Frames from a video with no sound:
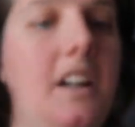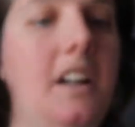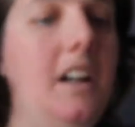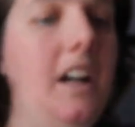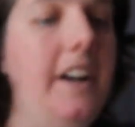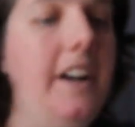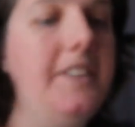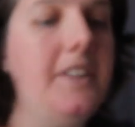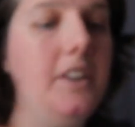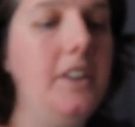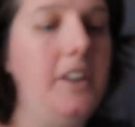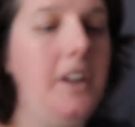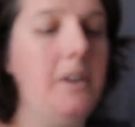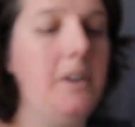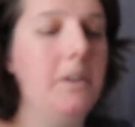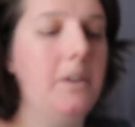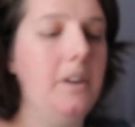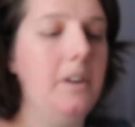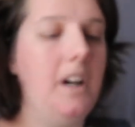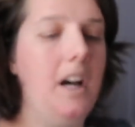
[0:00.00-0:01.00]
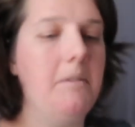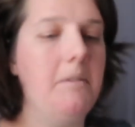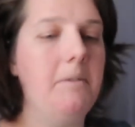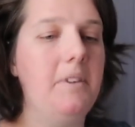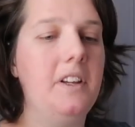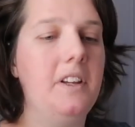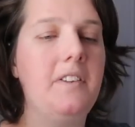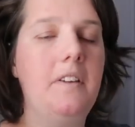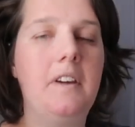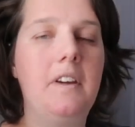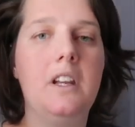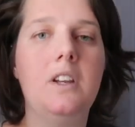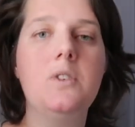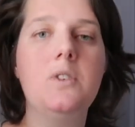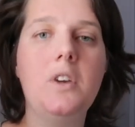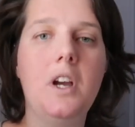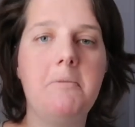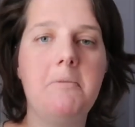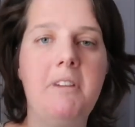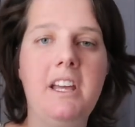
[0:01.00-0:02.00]
I don't know, because I'm going to
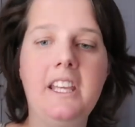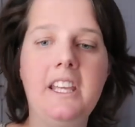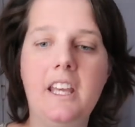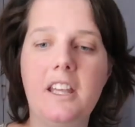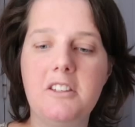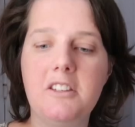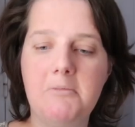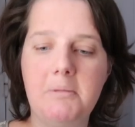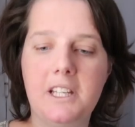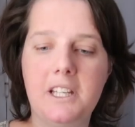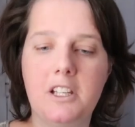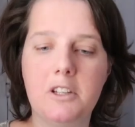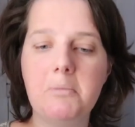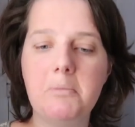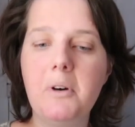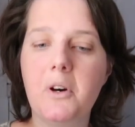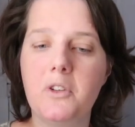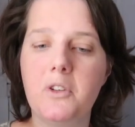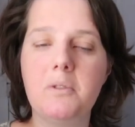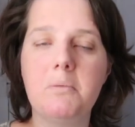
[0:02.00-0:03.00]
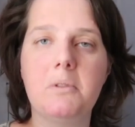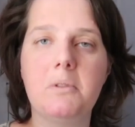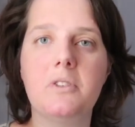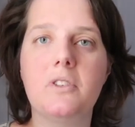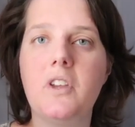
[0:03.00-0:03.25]
try and make it as big as possible,